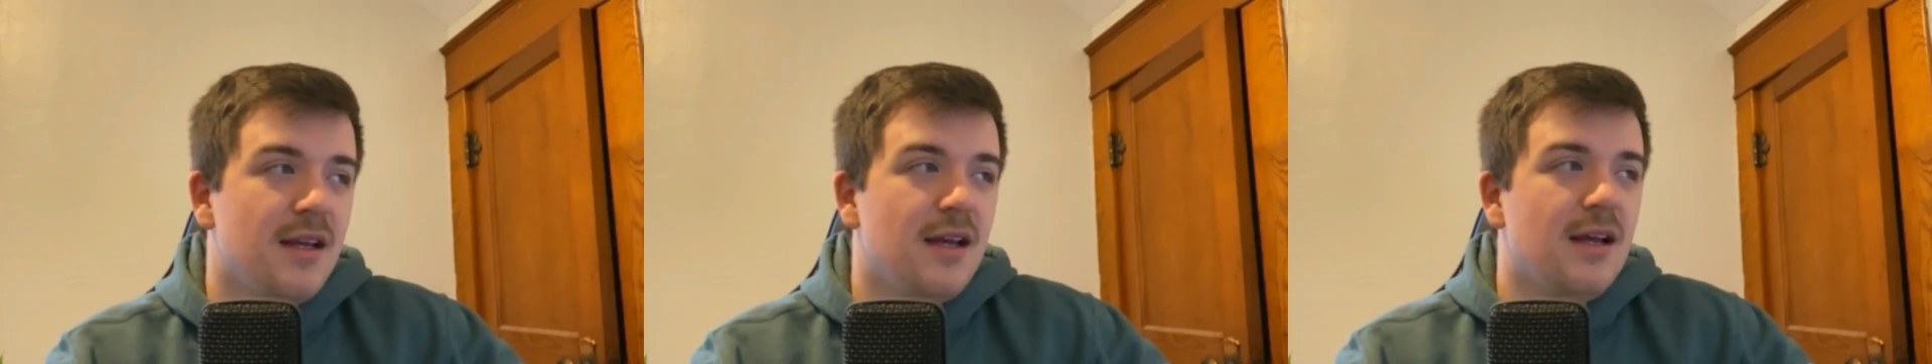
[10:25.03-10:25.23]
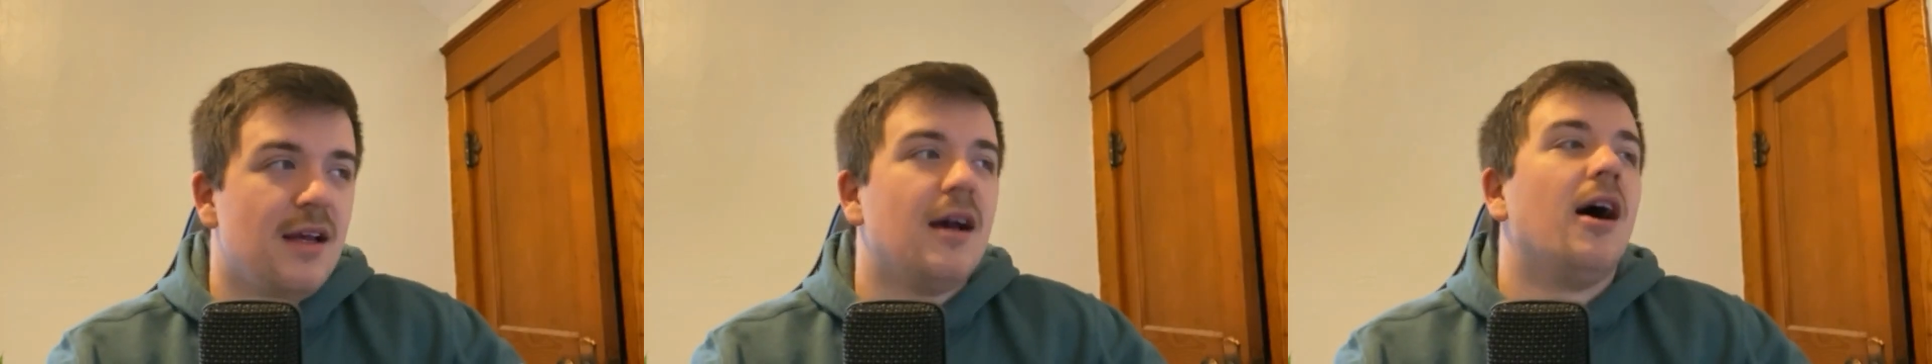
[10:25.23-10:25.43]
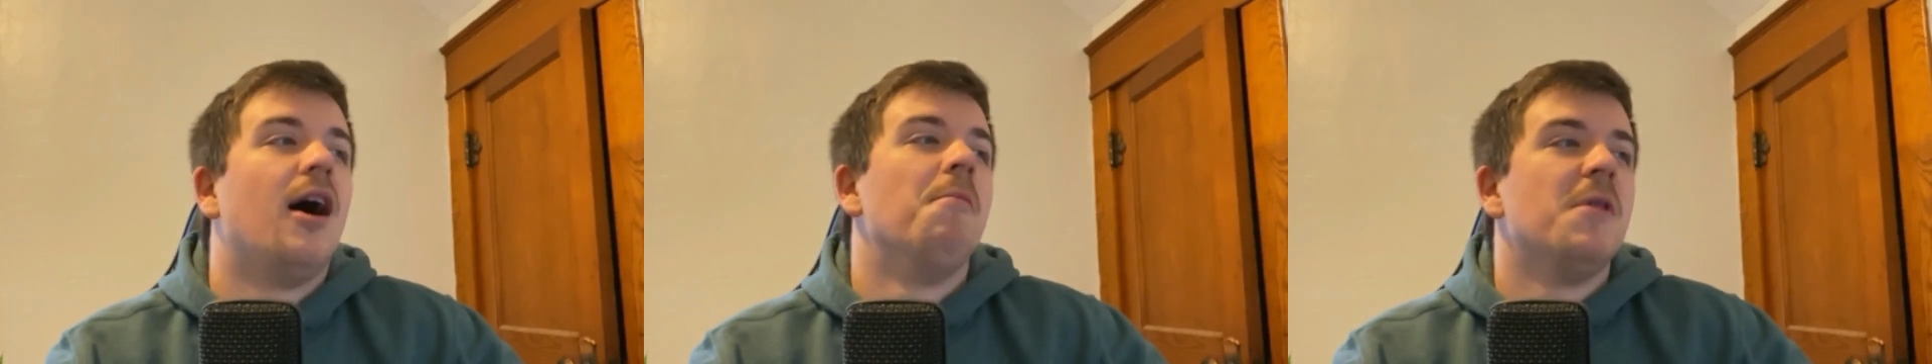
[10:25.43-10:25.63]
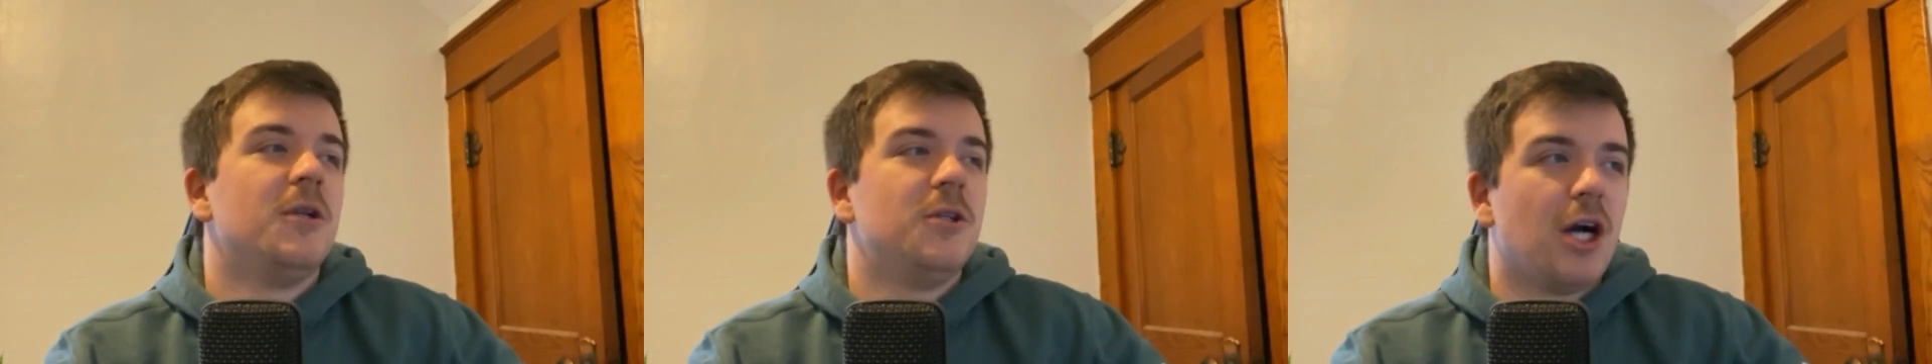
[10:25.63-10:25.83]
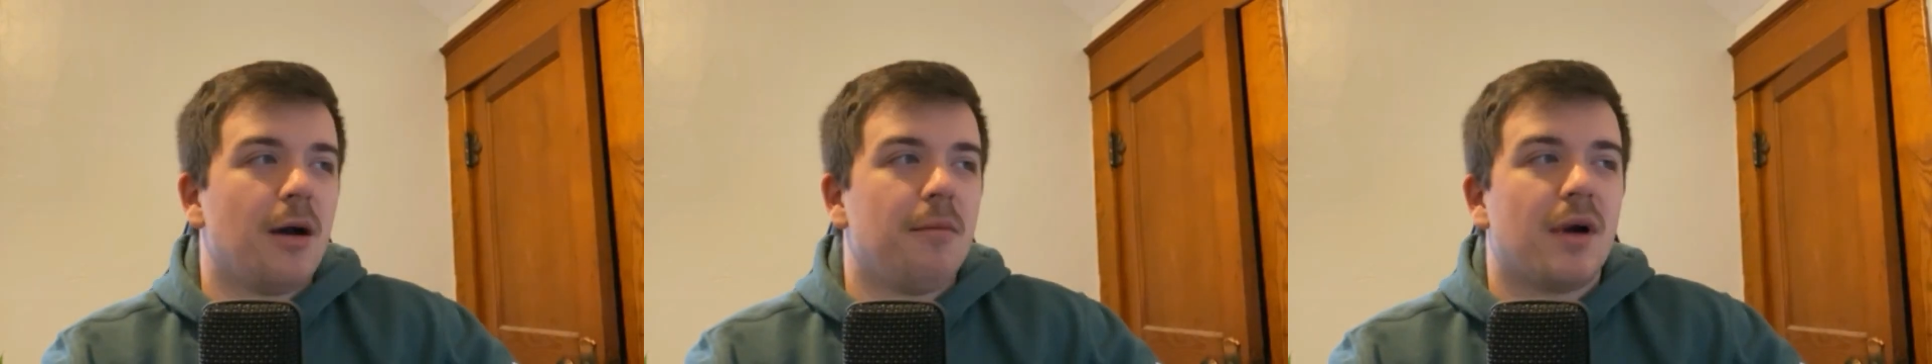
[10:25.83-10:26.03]
um, the
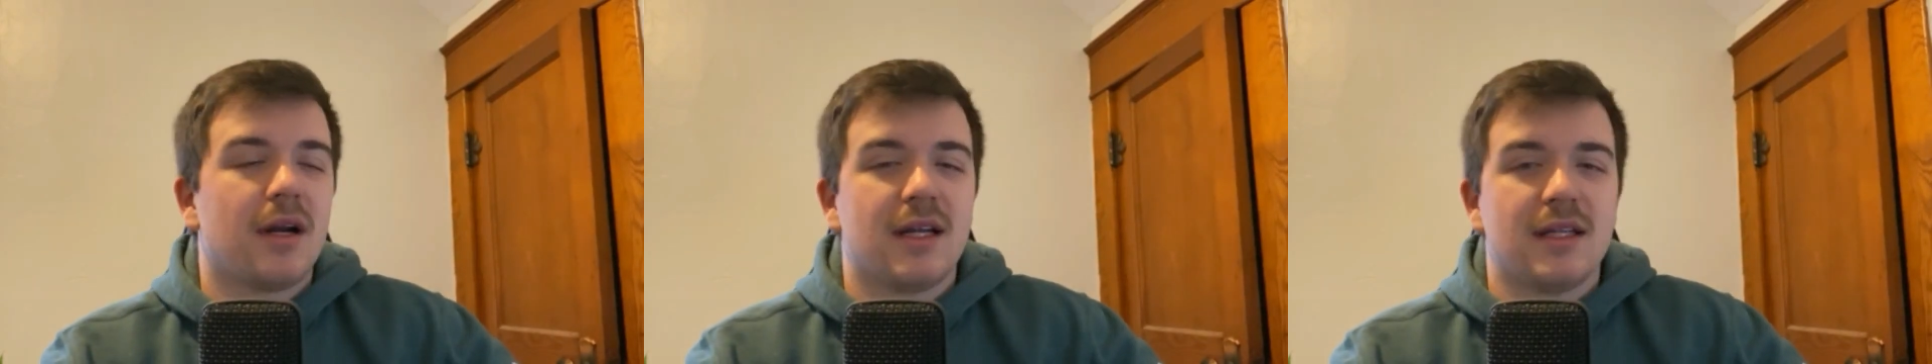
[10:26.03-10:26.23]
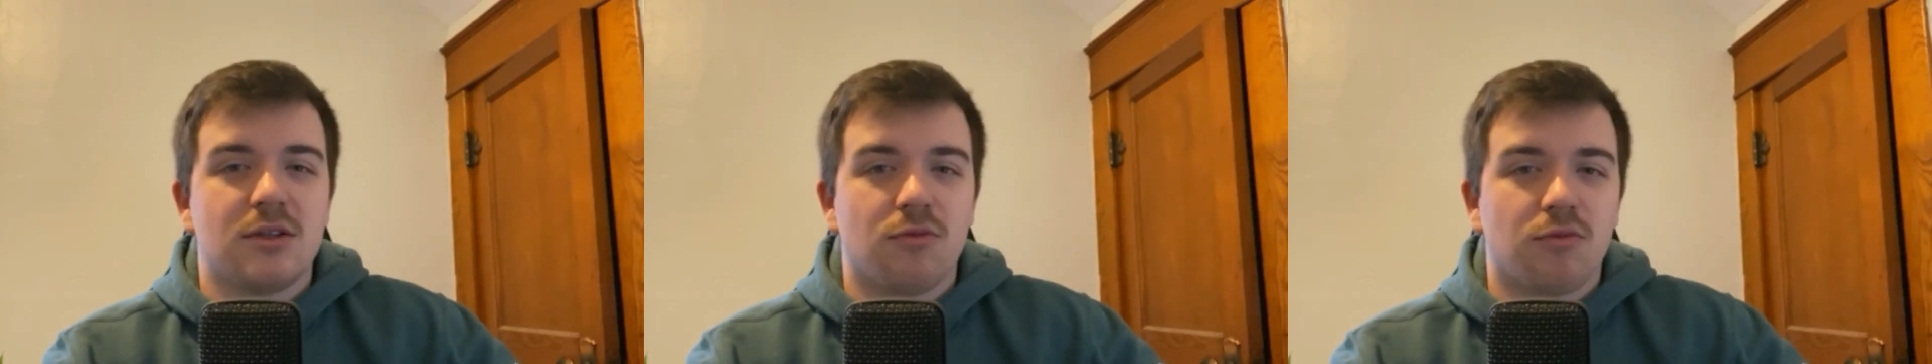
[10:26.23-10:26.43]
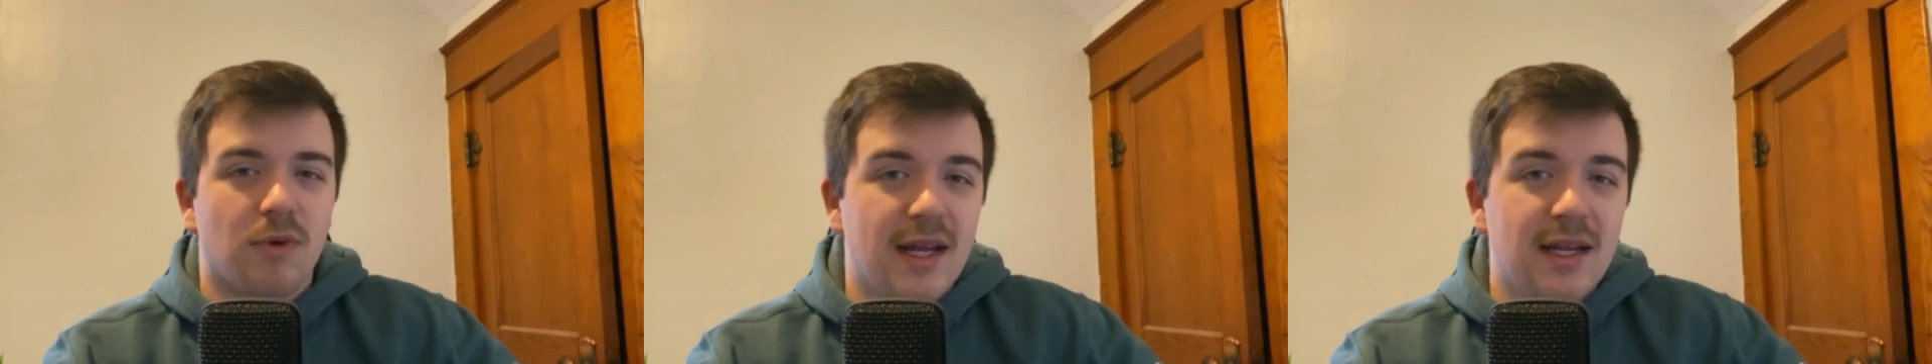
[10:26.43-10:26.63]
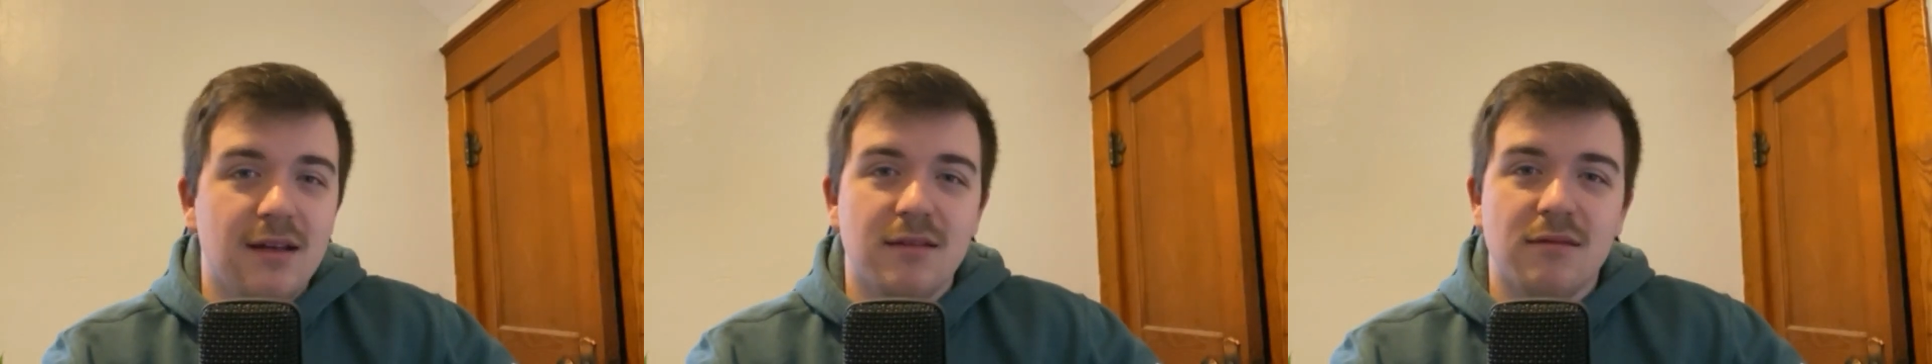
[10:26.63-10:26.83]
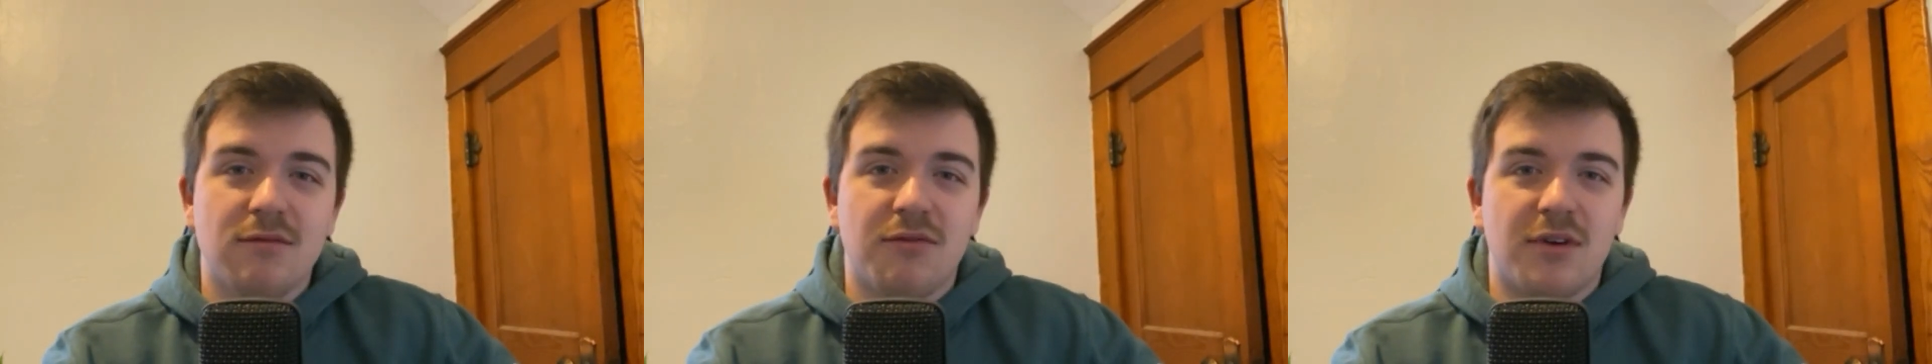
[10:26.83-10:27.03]
job market's
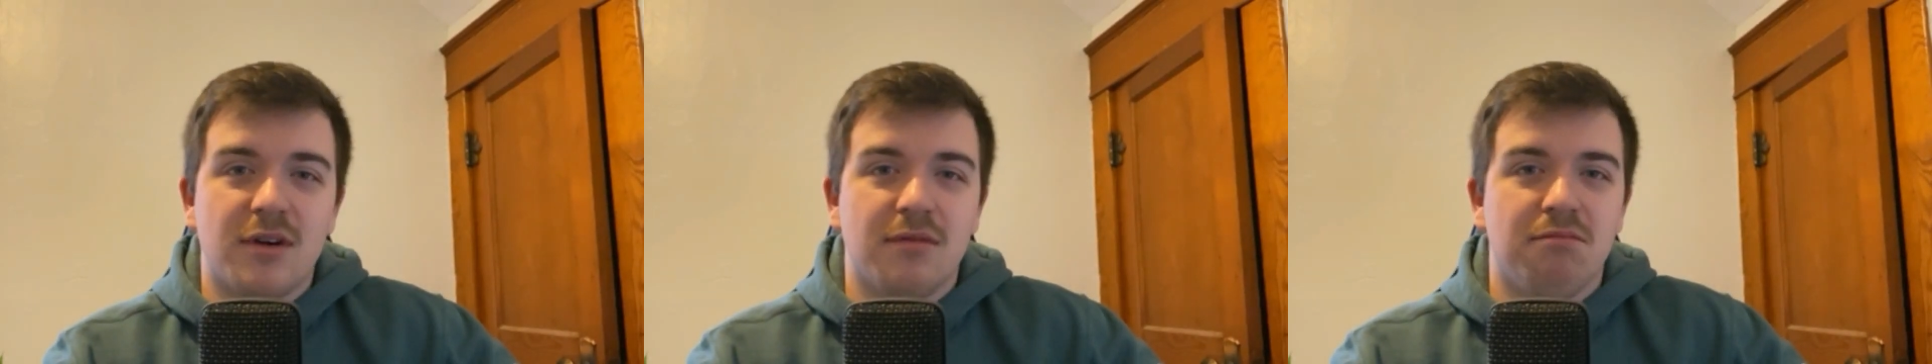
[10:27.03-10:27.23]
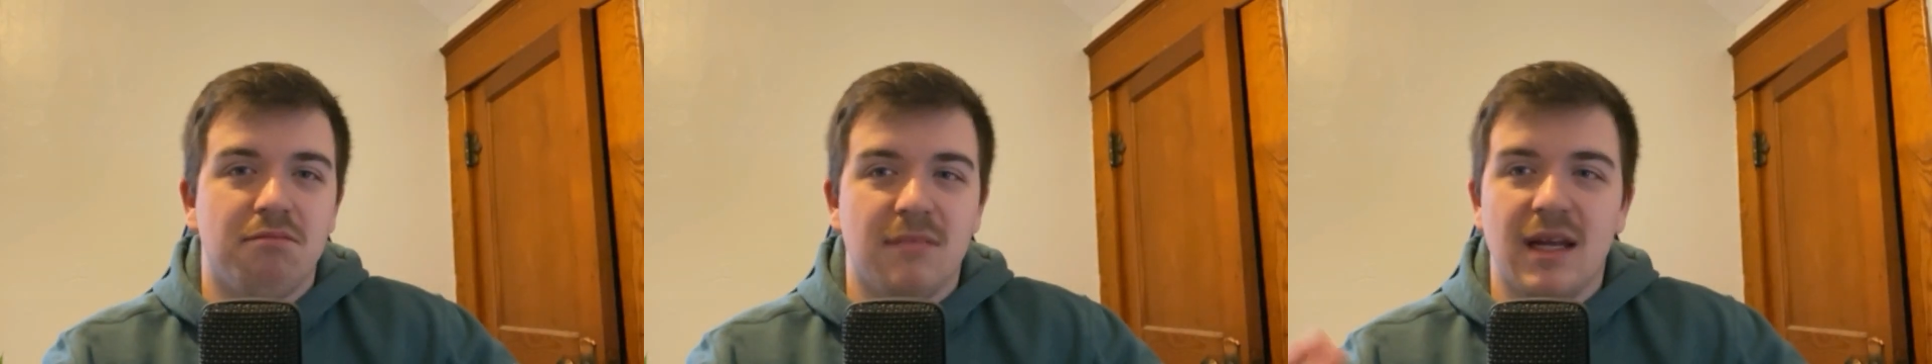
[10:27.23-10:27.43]
great for